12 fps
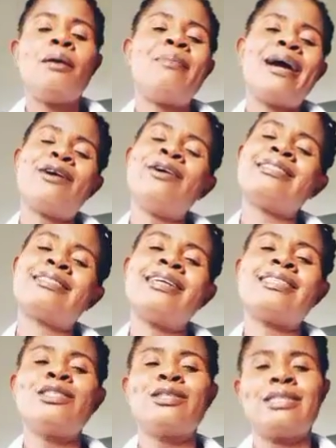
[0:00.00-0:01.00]
By God's
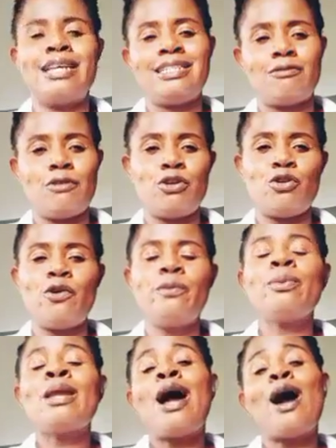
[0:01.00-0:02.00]
grace, in today's
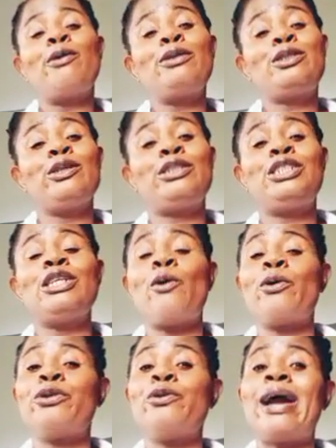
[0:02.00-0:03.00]
video, I wish to share
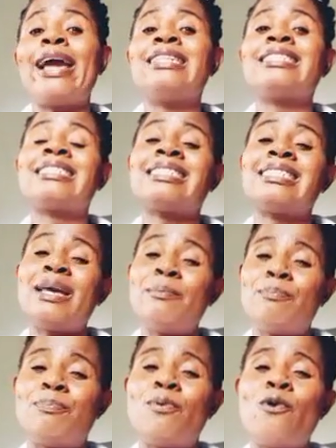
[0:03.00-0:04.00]
with you a
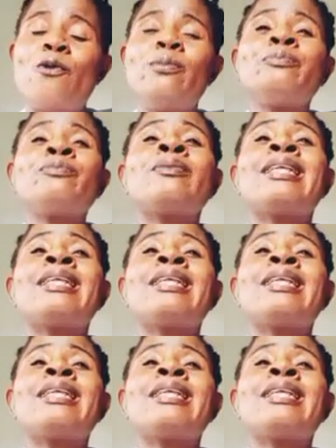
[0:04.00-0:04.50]
simple